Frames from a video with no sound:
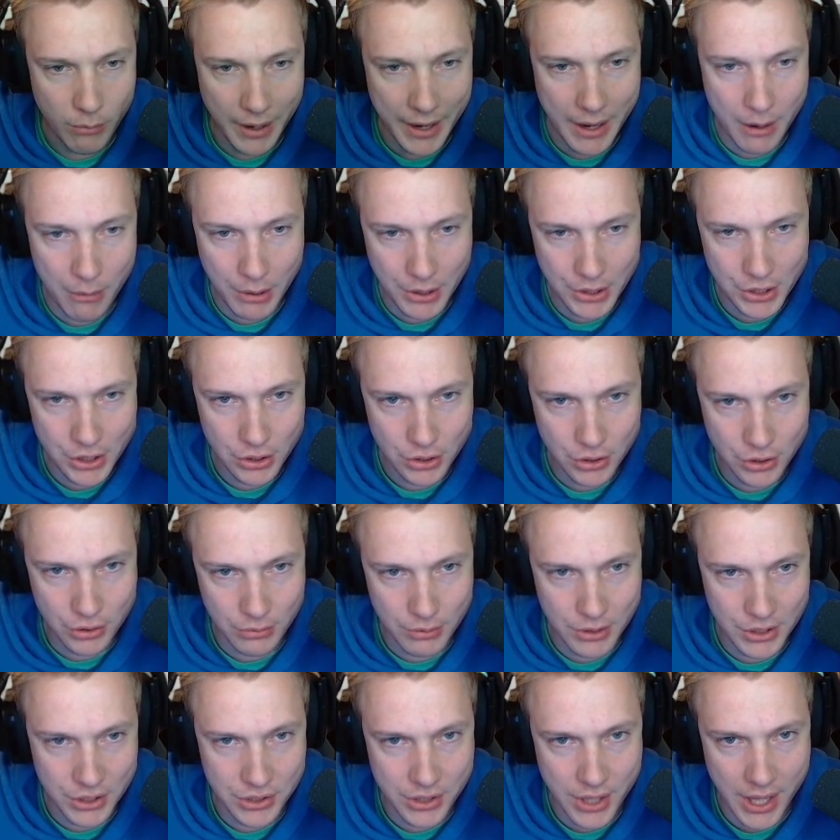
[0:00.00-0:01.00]
I wanted to
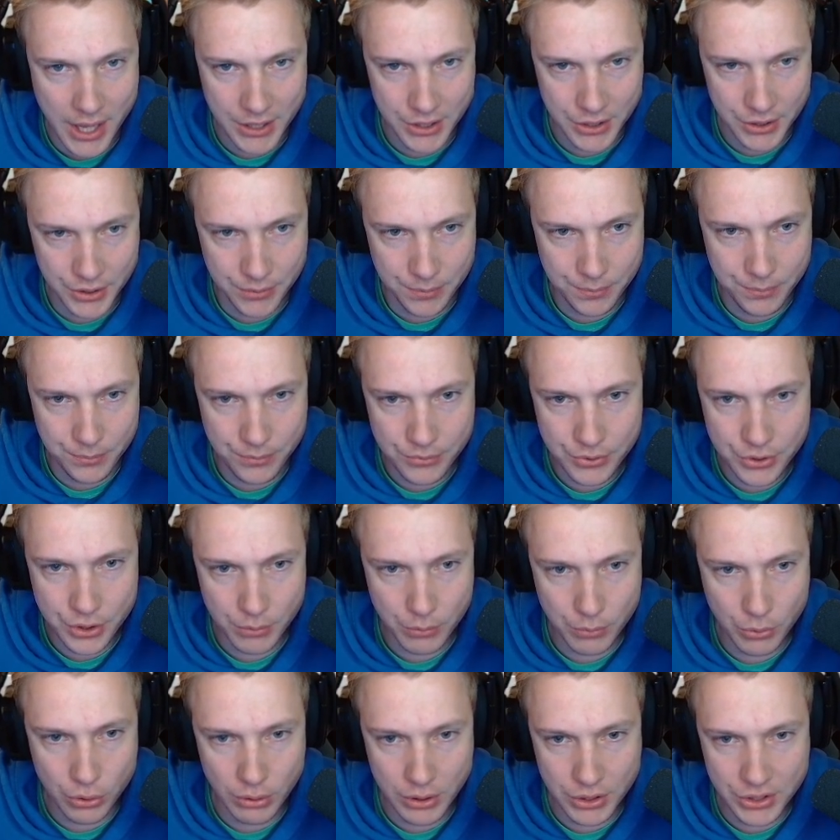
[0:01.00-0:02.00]
do is this.
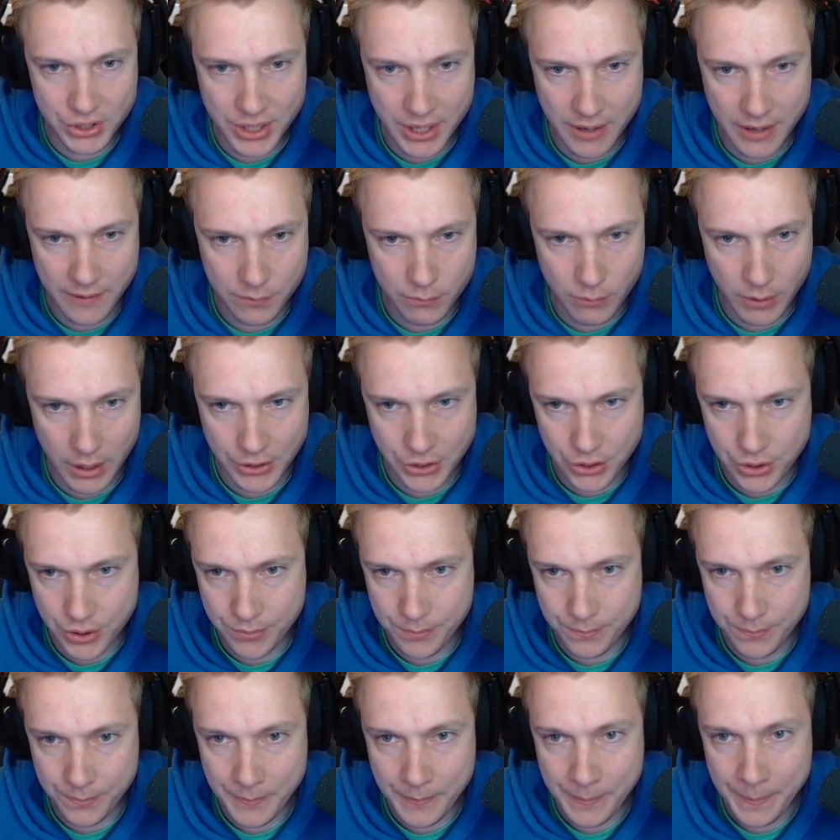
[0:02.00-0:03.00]
Some cool stuff.
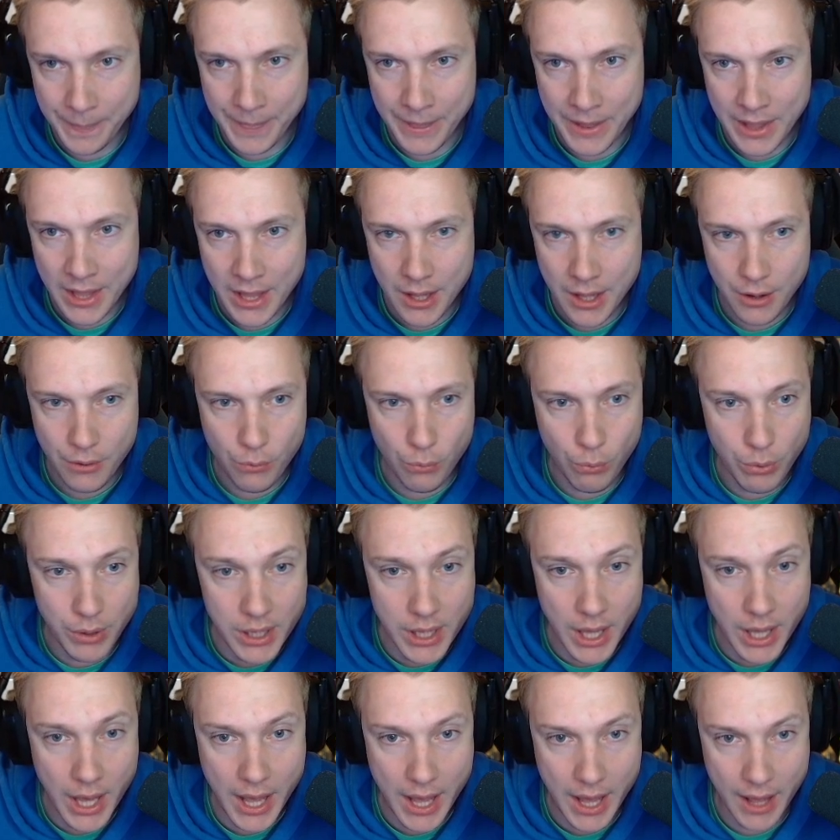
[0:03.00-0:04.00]
Watch.
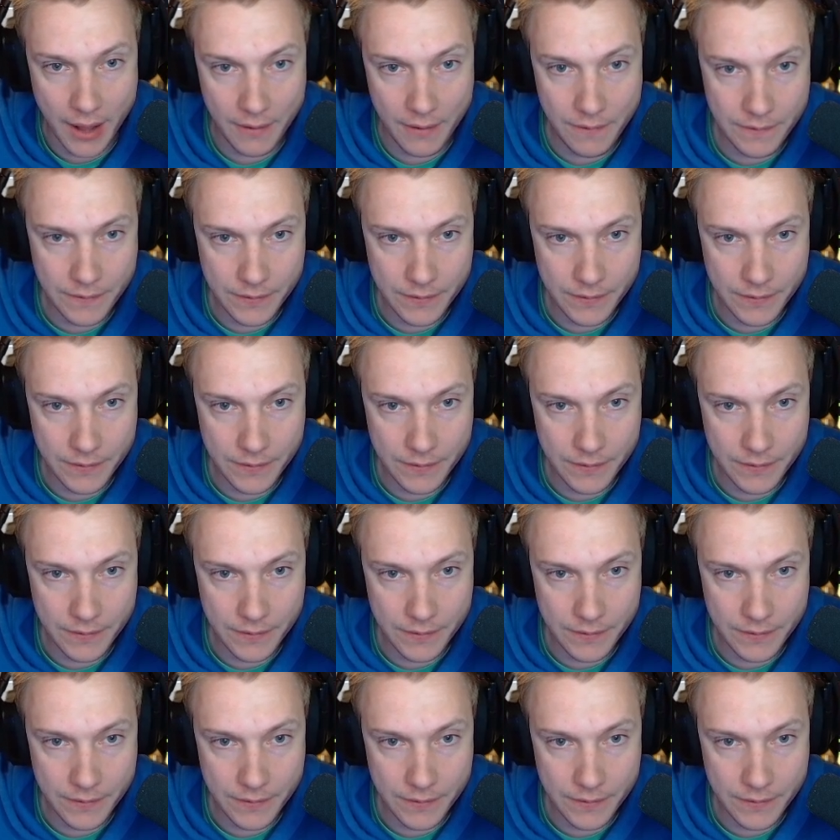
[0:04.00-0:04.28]
We have...